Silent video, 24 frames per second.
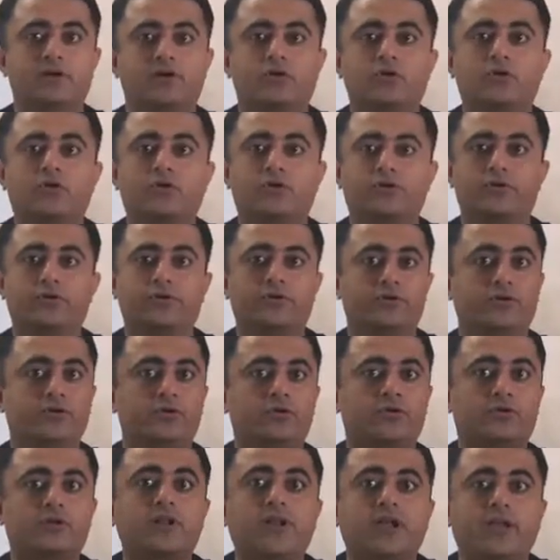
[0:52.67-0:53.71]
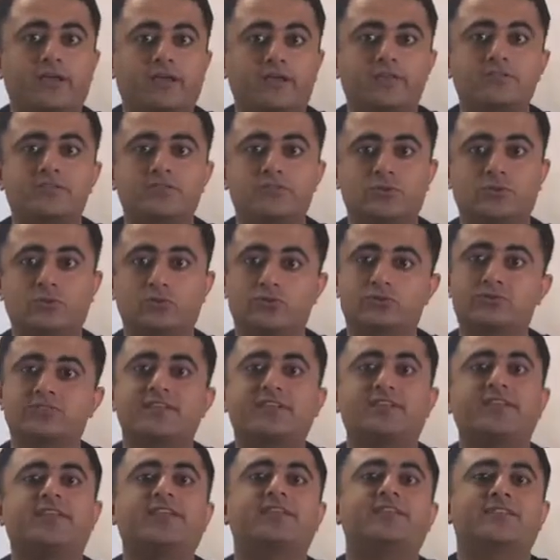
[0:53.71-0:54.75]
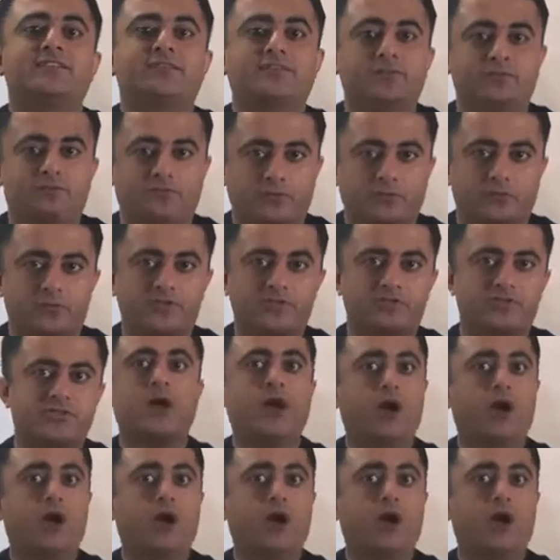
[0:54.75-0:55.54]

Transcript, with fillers: or your clients who still need this information.